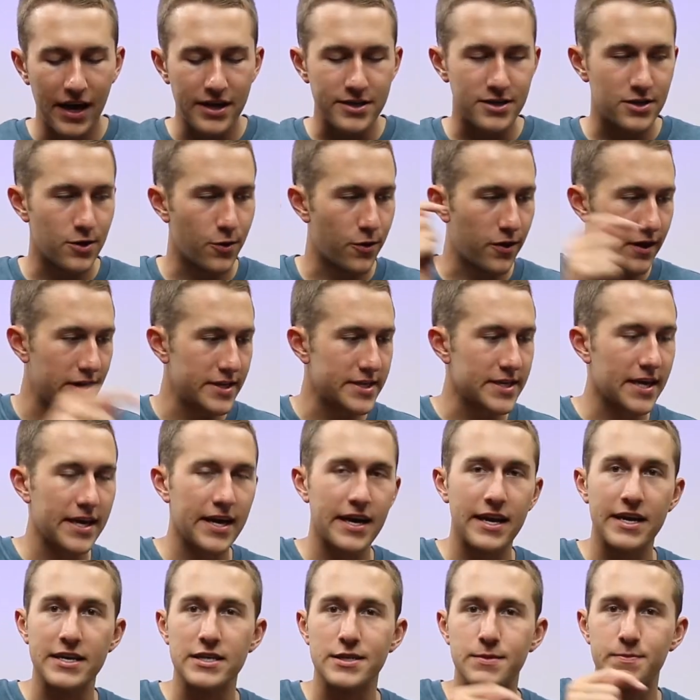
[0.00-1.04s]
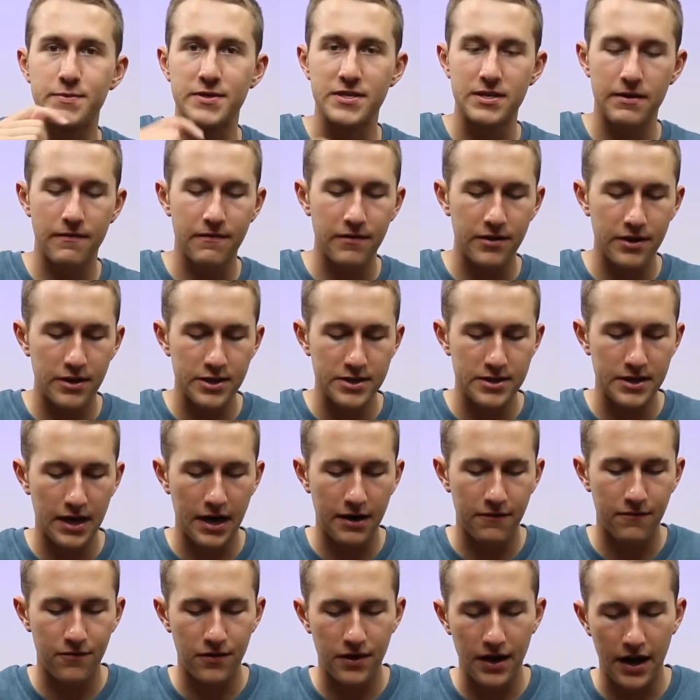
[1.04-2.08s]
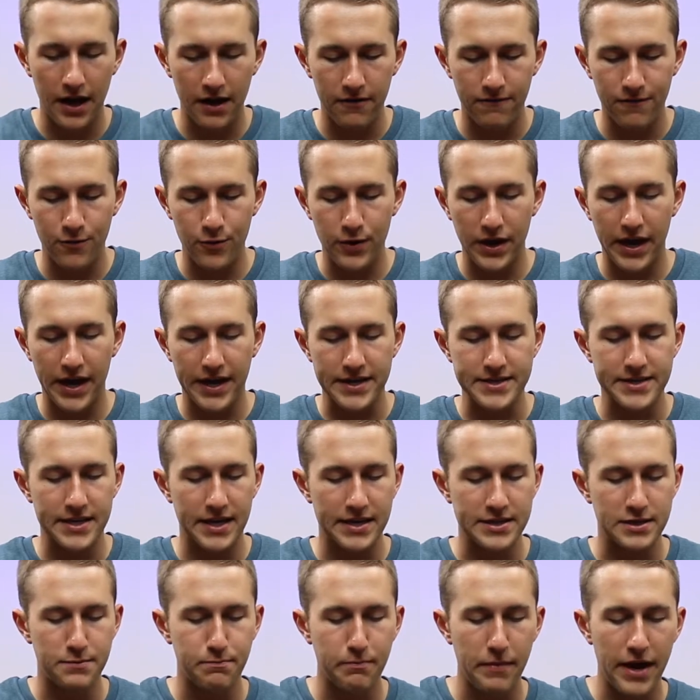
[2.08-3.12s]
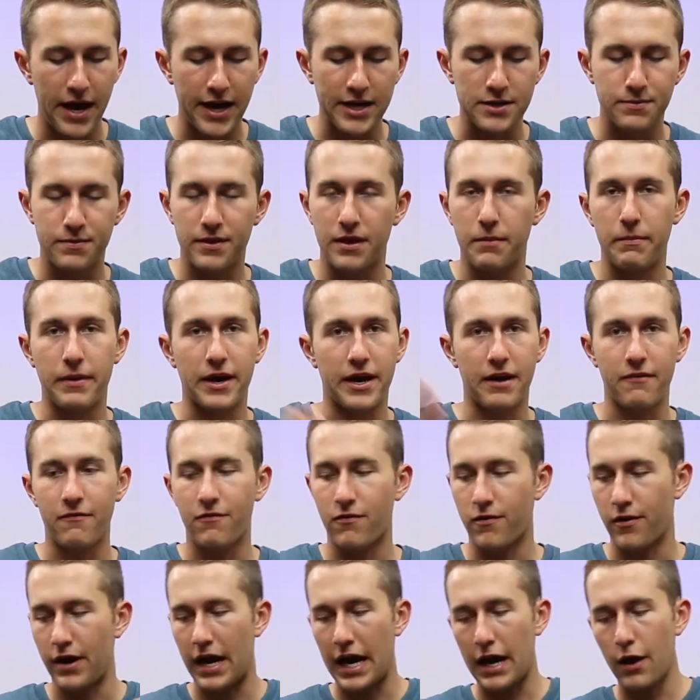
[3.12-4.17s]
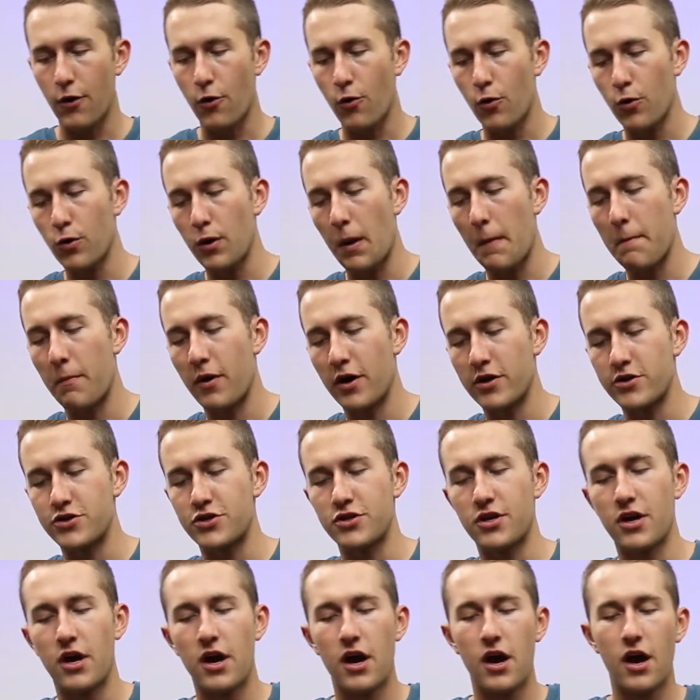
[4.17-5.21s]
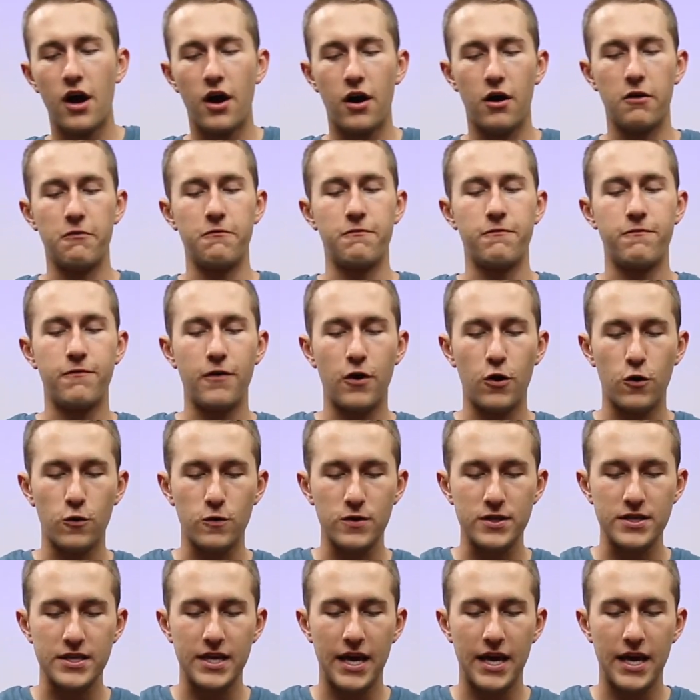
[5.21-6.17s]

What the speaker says: So this kit is specifically designed for the iPhone XS Max, but they make it for a whole bunch of phones.